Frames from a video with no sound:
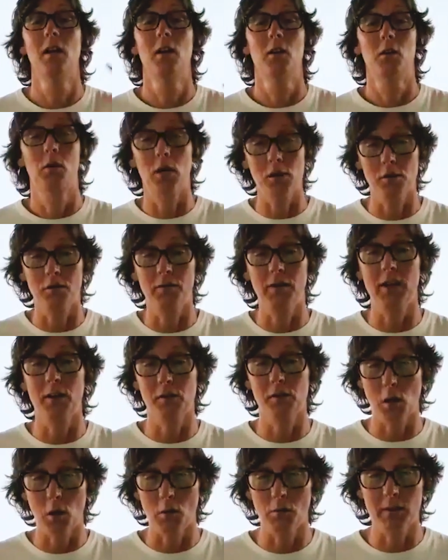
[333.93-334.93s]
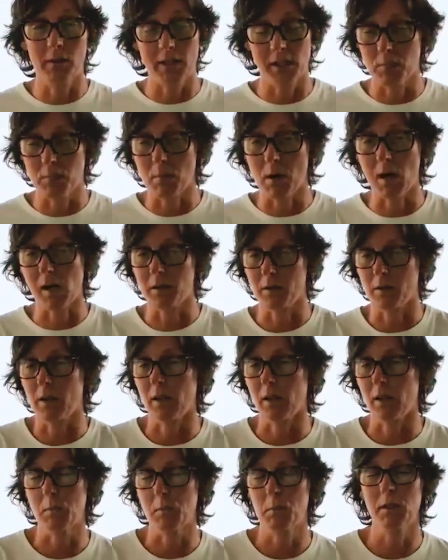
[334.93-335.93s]
Cross your fingers. Hopefully tomorrow it'll
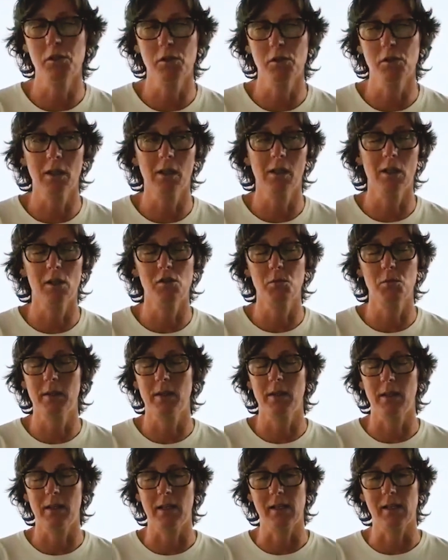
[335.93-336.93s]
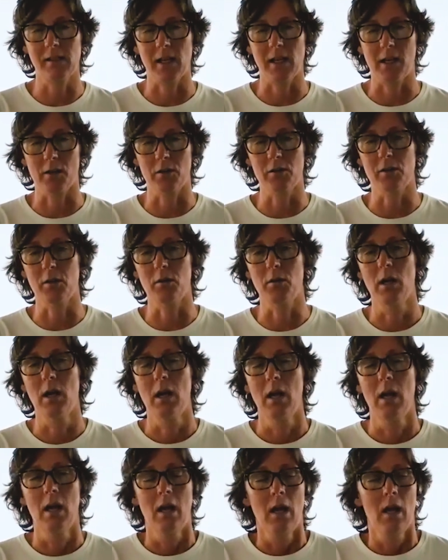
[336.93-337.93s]
close, but it should close within the next day or two.
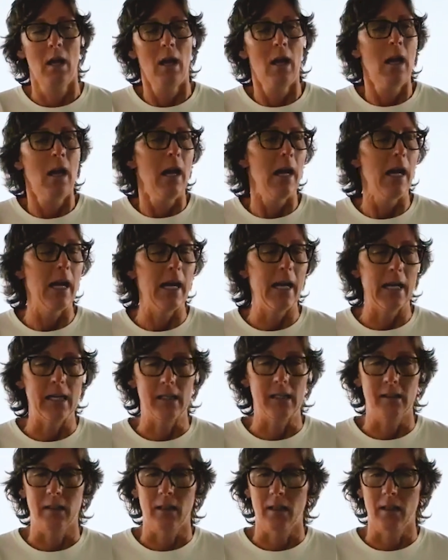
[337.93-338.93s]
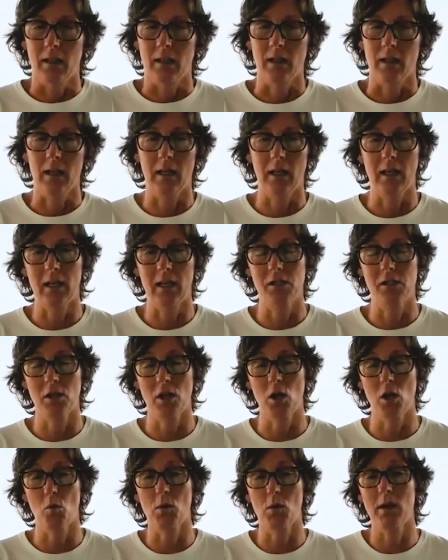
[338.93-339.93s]
And
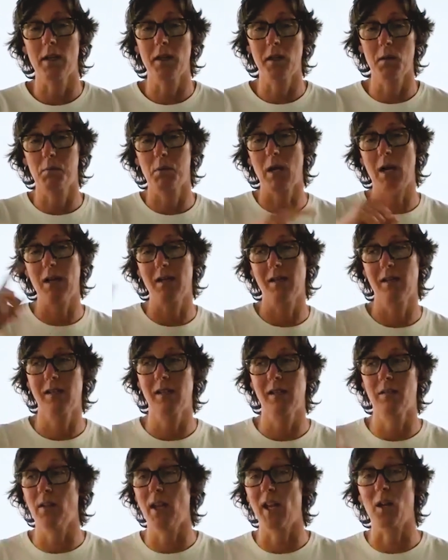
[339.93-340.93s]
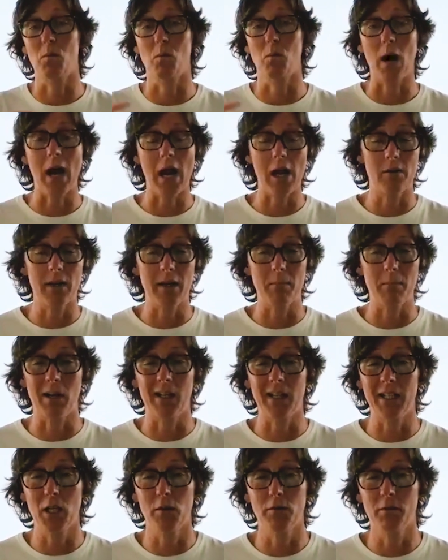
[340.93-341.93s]
so we're in the process of like wiring like
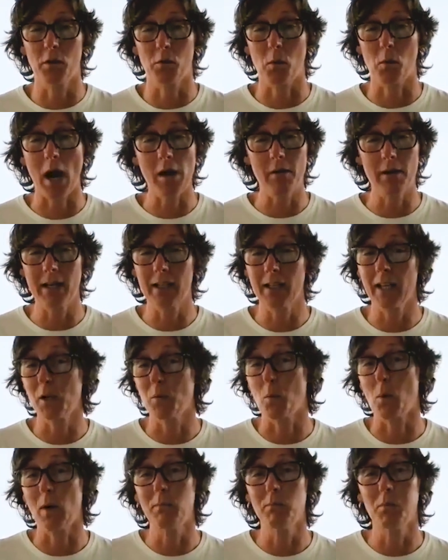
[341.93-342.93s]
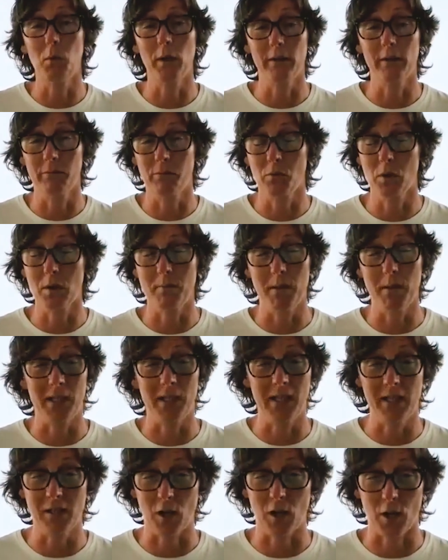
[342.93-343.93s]
$1.4
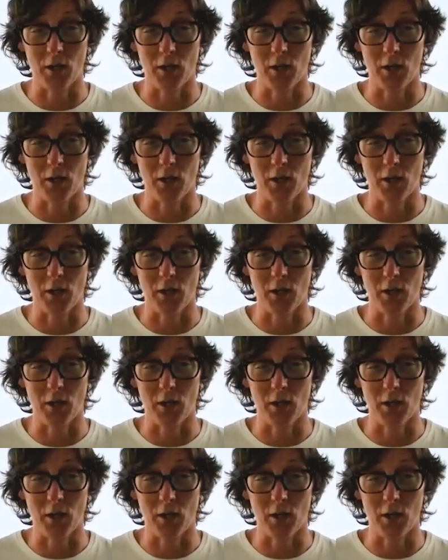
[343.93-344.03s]
million